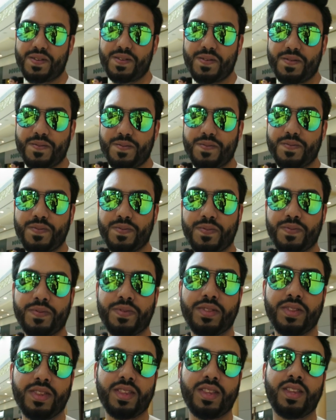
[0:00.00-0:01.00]
you know, you work
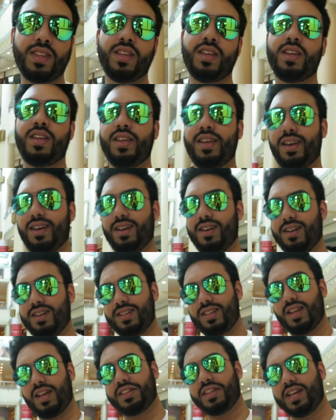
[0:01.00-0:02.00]
very hard.
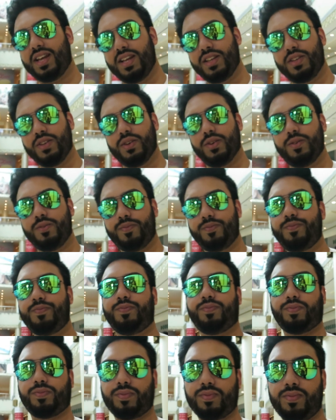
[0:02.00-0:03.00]
Yeah, you work very hard
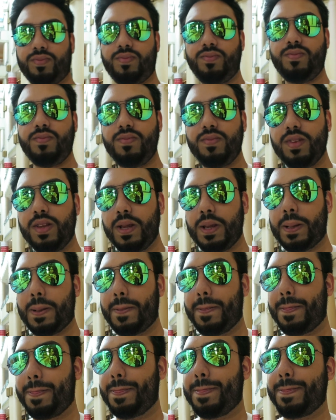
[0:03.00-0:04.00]
to support your
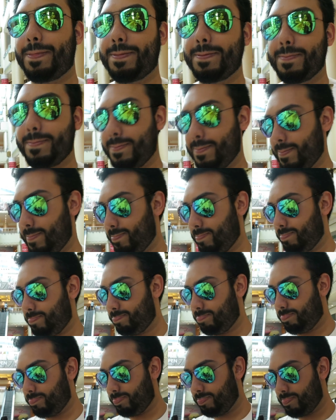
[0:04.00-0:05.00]
family,
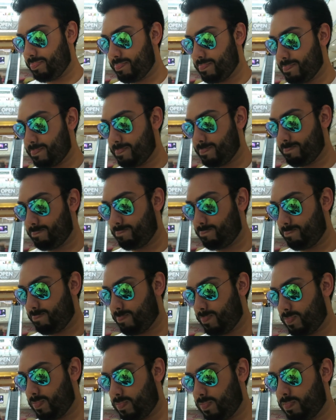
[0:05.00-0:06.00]
and
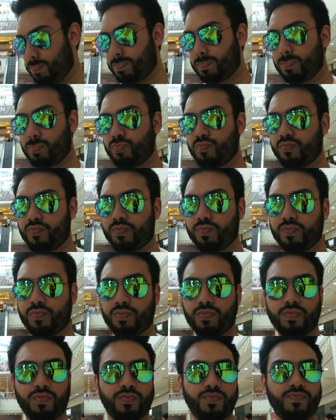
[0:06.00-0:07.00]
I think you're definitely
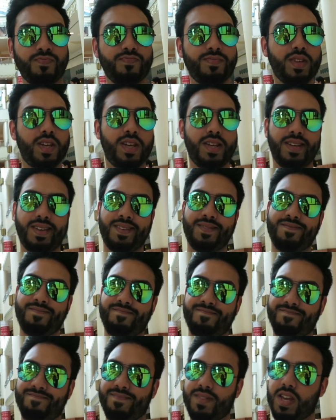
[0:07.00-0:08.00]
worthy of it.
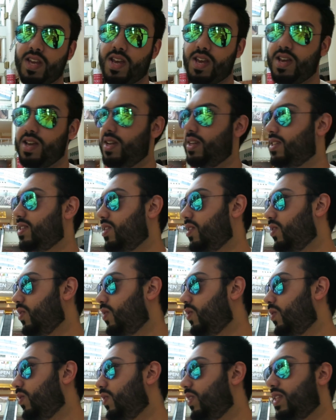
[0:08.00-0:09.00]
Yeah. So
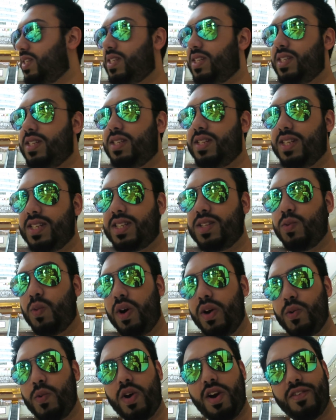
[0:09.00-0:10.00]
this is this yeah. is
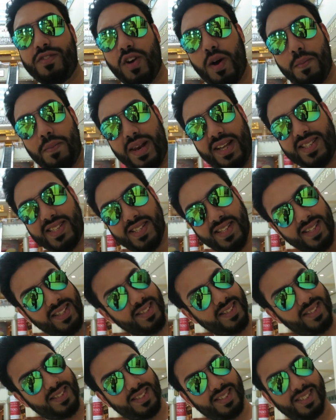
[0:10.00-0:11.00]
one where I've got
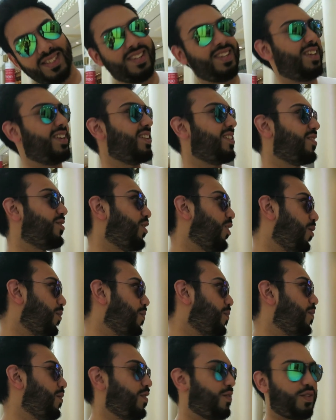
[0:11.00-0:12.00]
blessings from
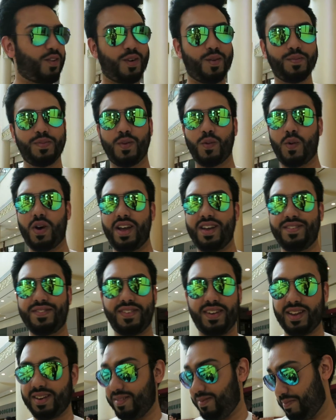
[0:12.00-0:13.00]
from the wife
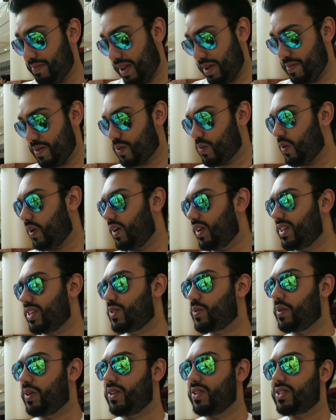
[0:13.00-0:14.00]
and the baby born
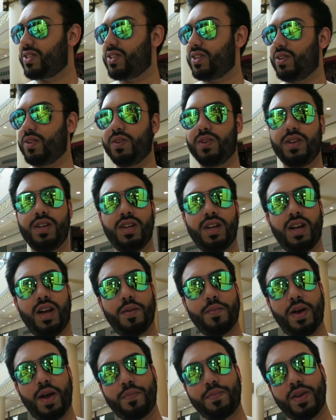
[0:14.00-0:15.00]
as well. So
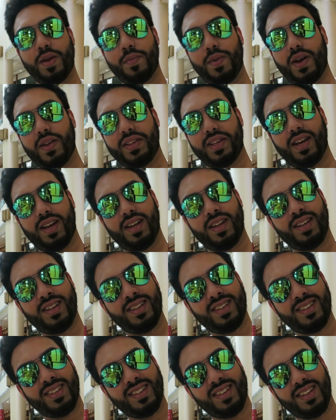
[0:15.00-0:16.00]
I'm happy about that.
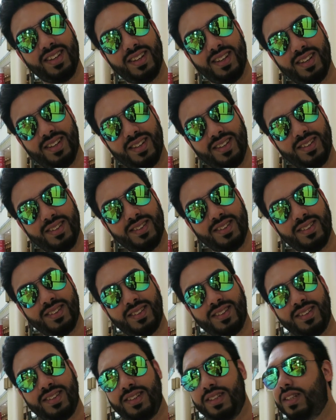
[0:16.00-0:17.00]

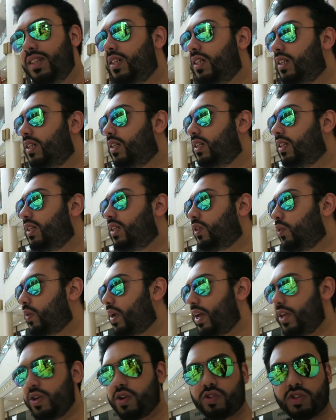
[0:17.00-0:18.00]
Yeah. Should we
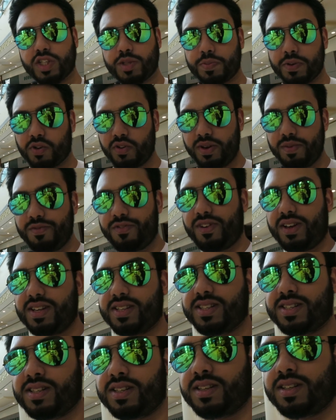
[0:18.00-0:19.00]
get you a Krispy Kreme
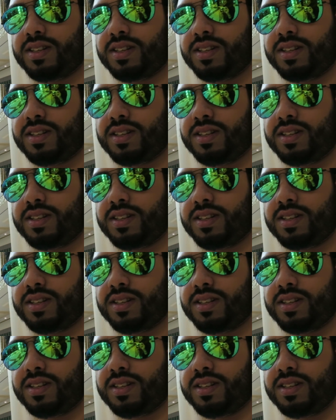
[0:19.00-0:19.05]
first?